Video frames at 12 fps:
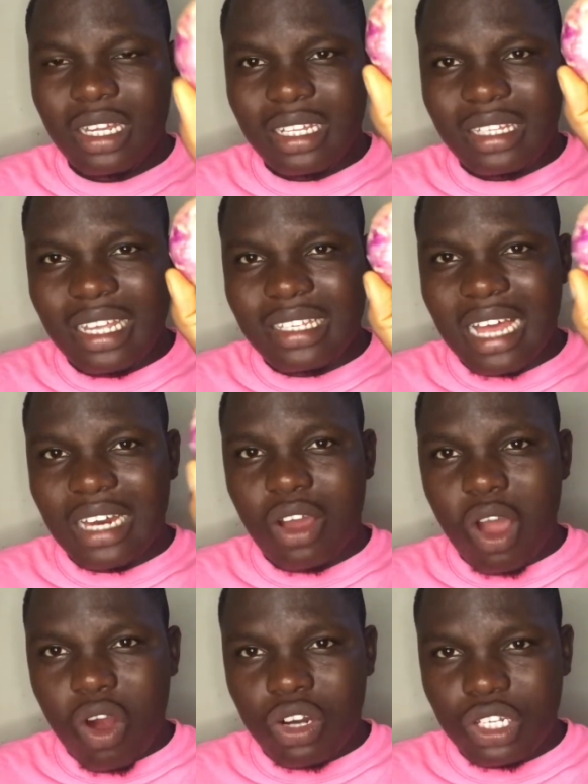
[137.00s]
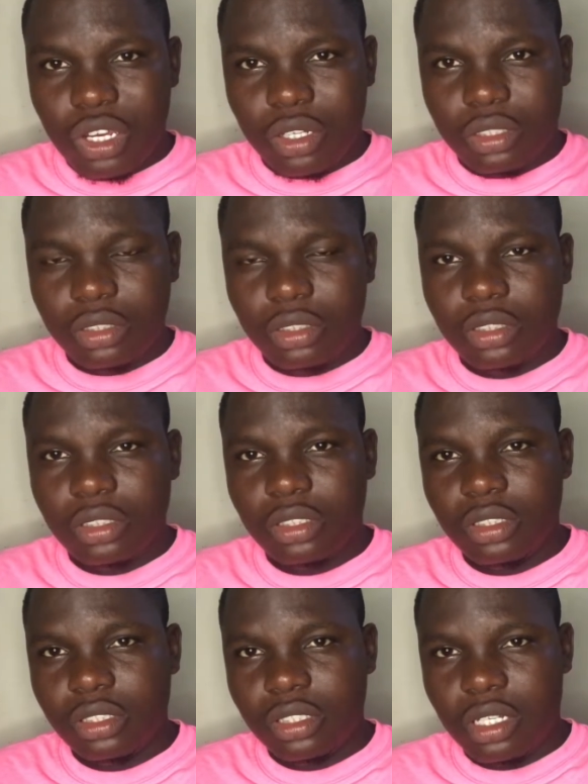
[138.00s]
This is an onion.
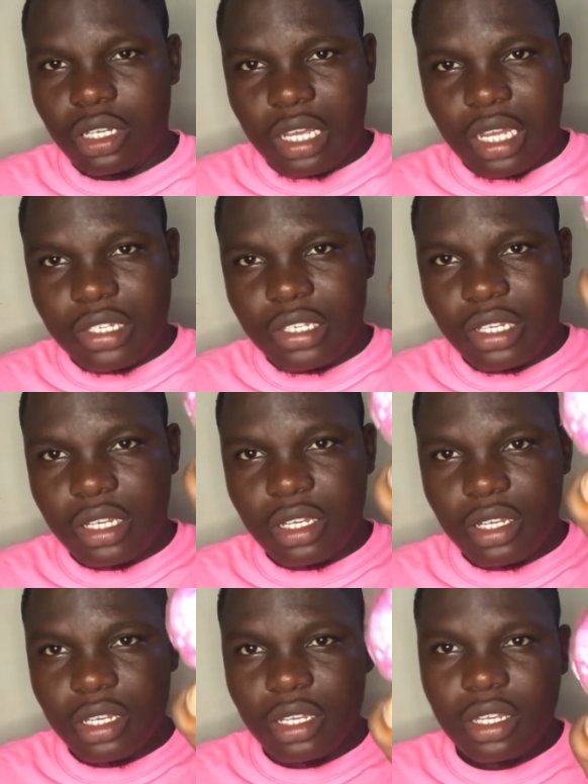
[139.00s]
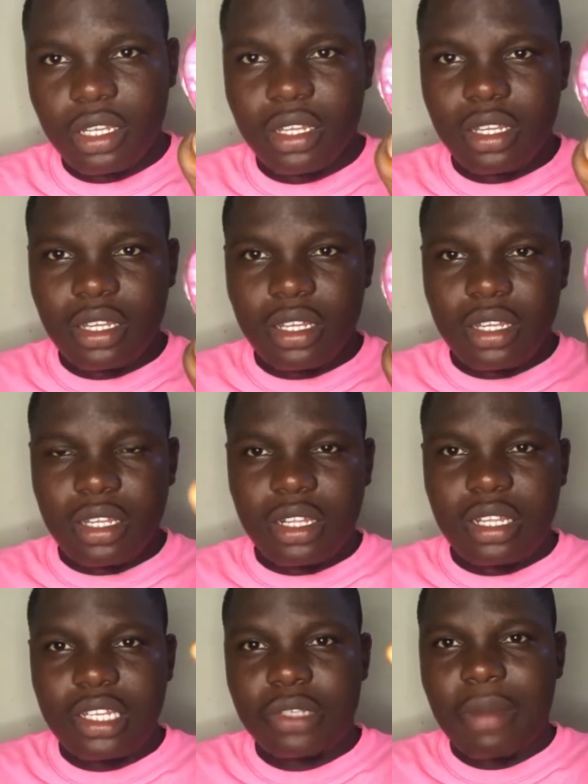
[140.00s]
You can see.
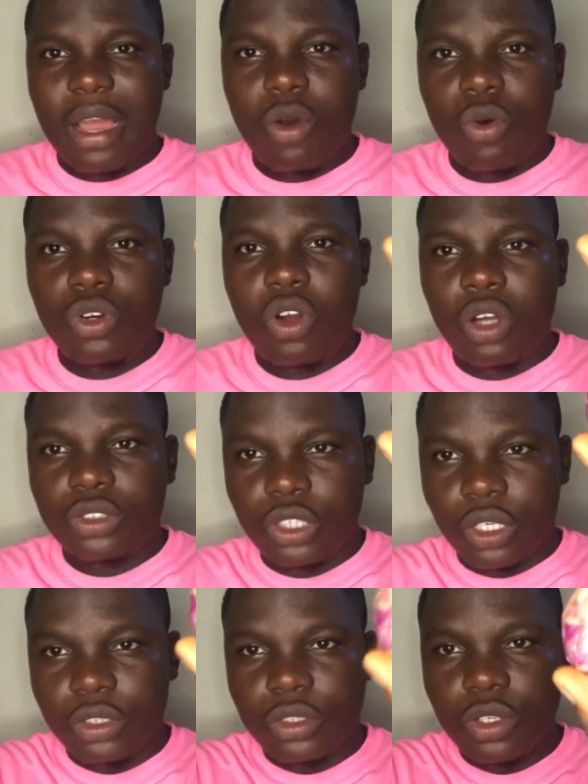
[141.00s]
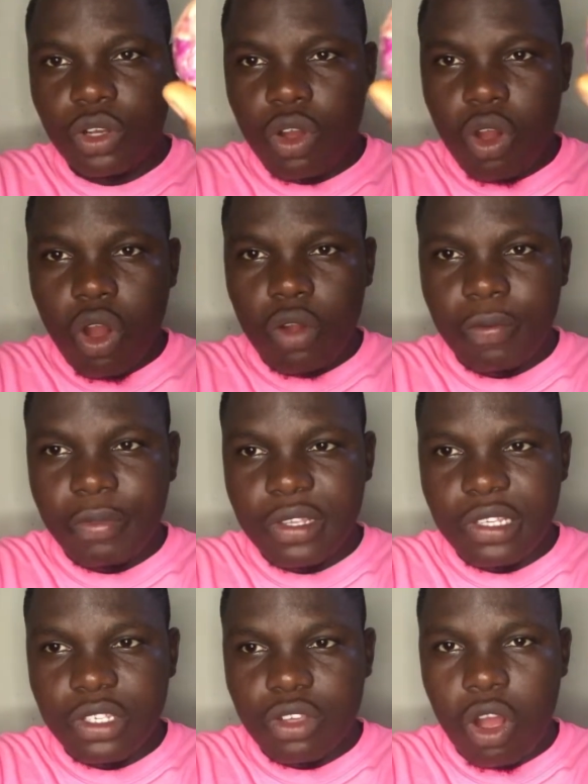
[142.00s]
This is my own onion.
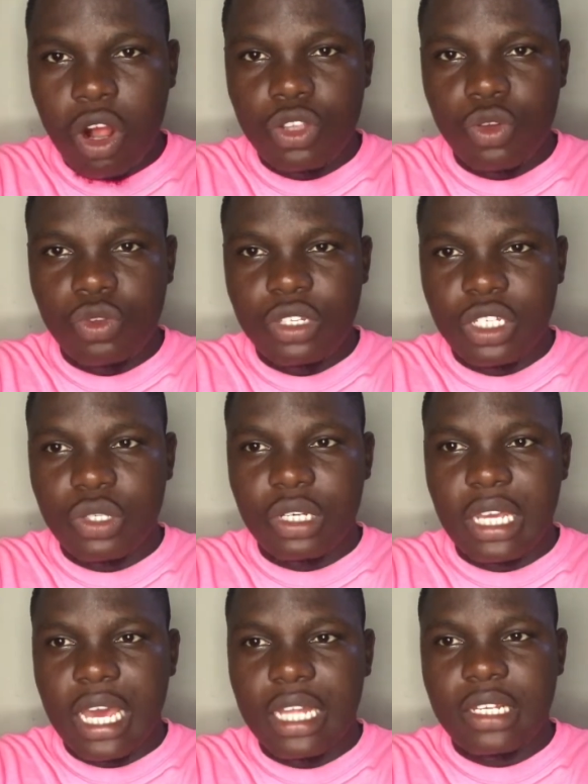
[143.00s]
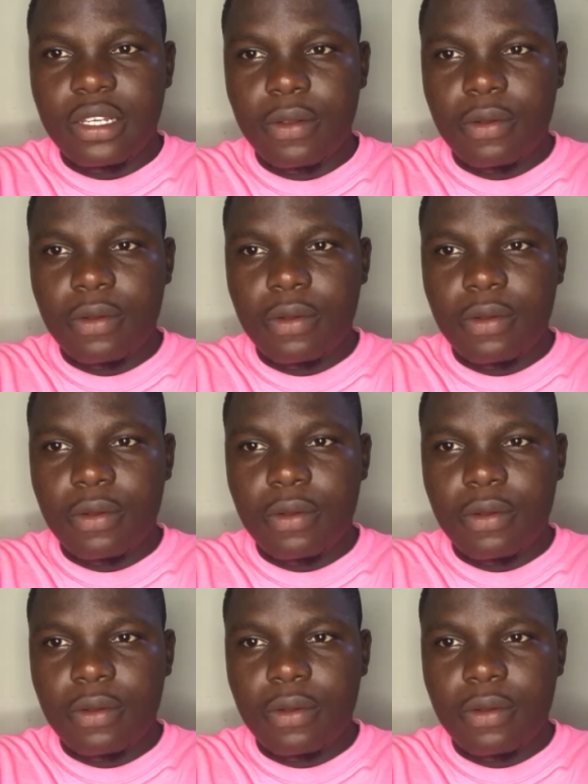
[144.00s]
This is all you need to get.